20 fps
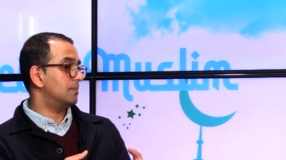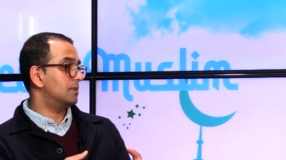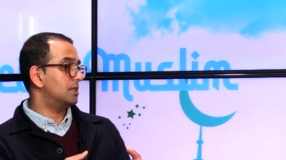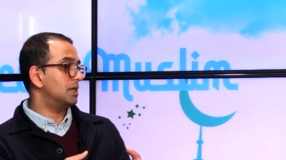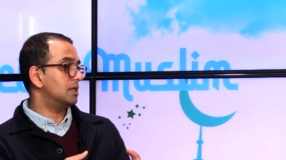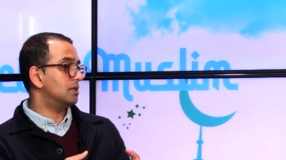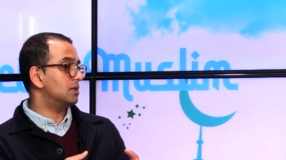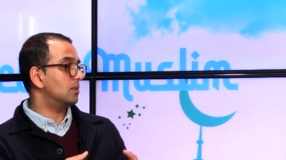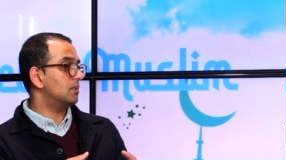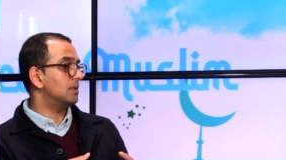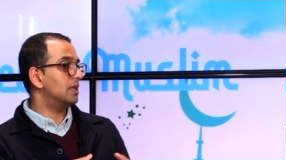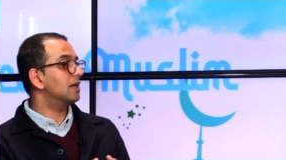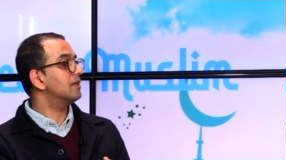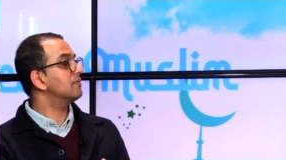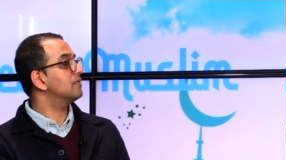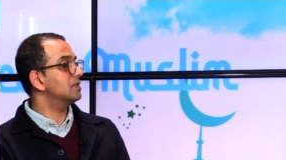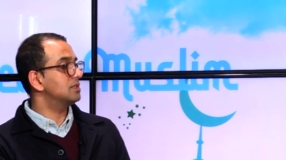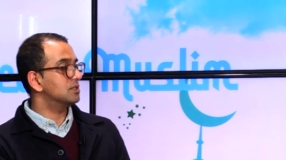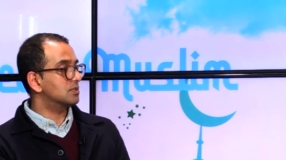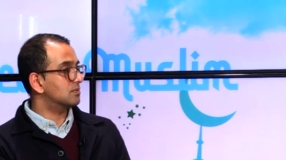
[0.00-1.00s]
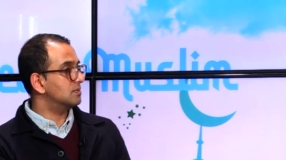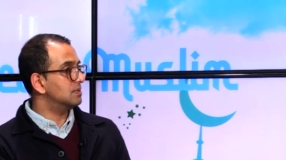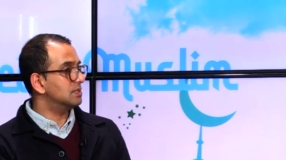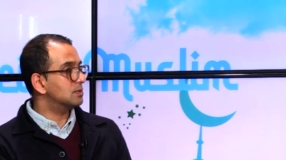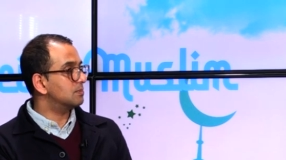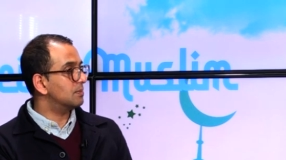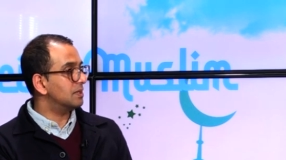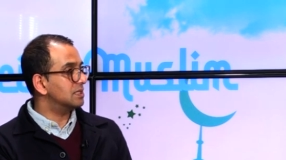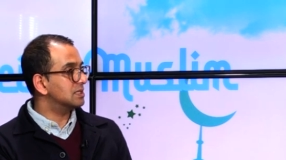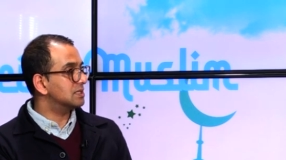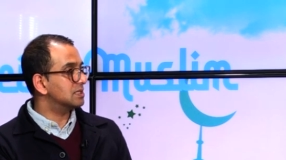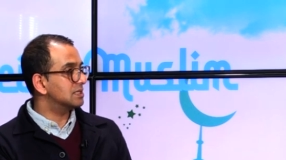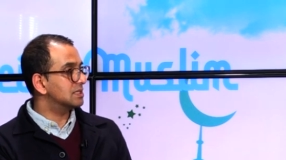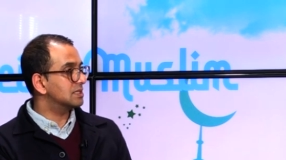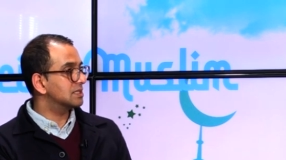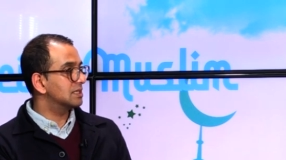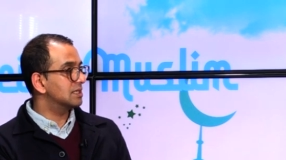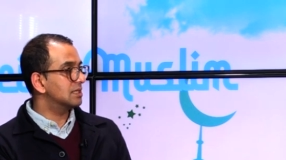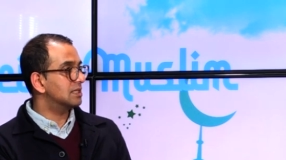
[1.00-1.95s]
they don't have these green spaces.